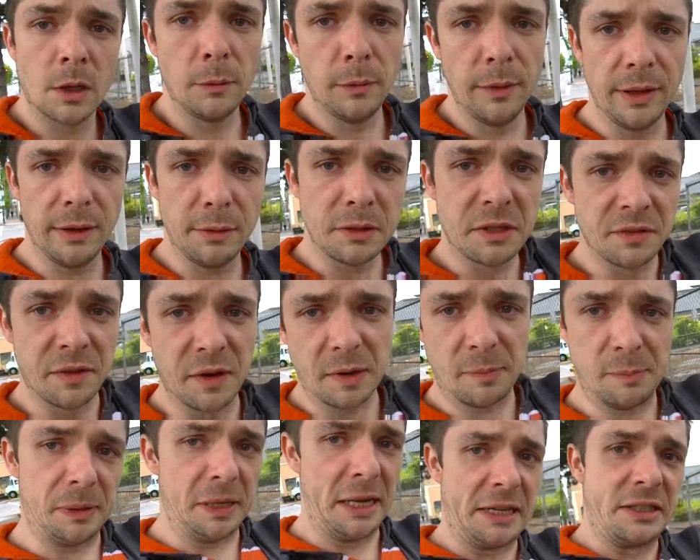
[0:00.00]
Well, that was a very
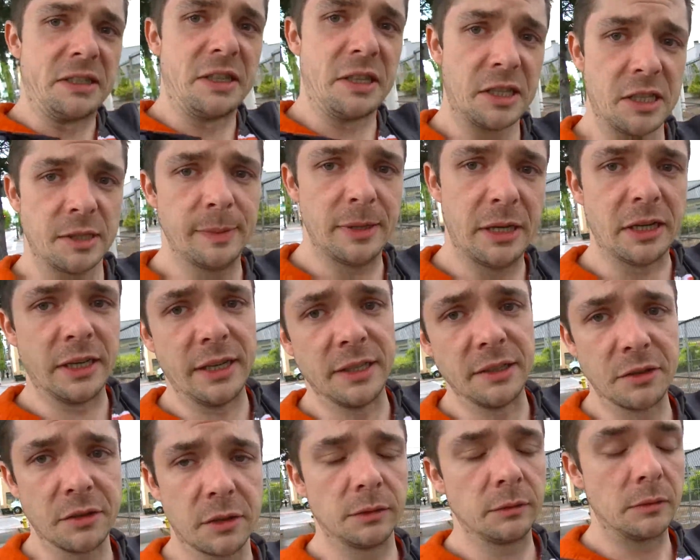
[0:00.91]
pleasant
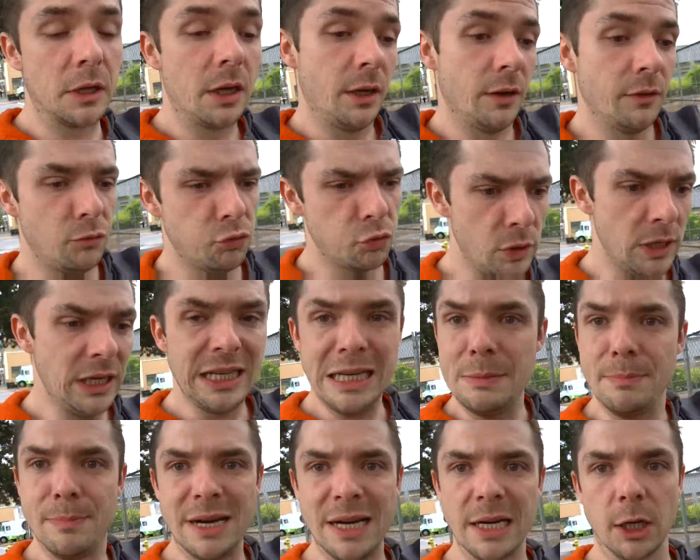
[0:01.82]
experience. Really
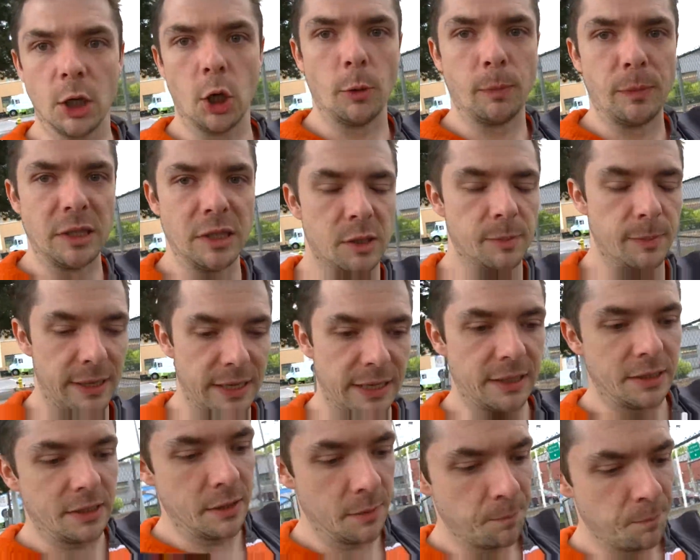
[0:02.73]
big and open
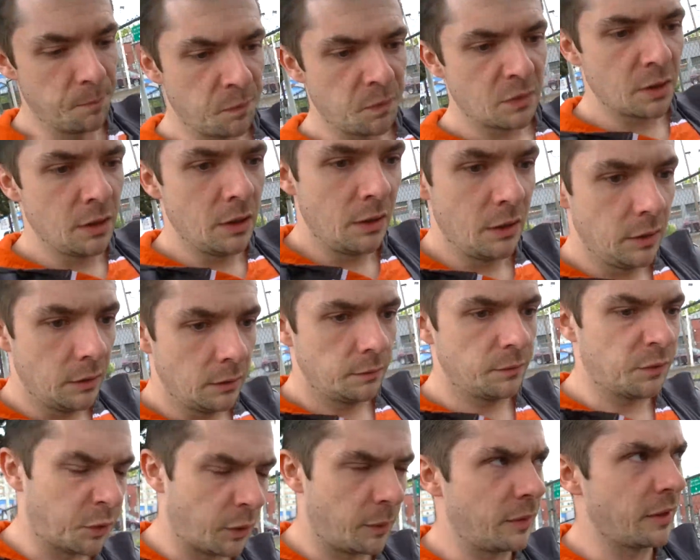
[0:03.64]
space.
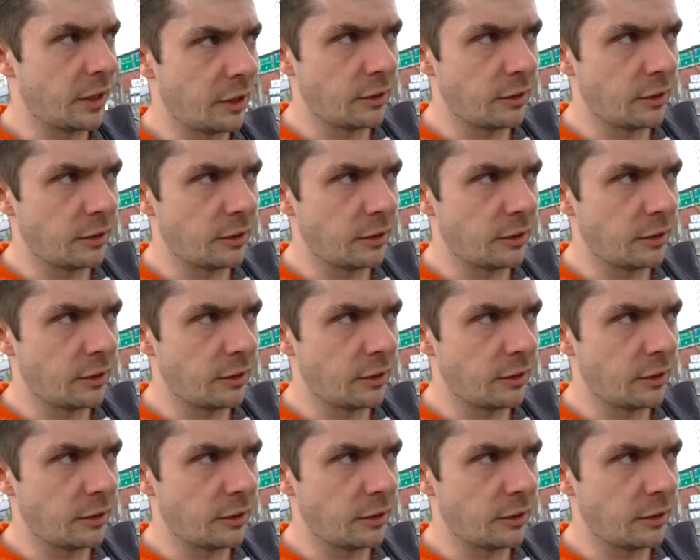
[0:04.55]
From what I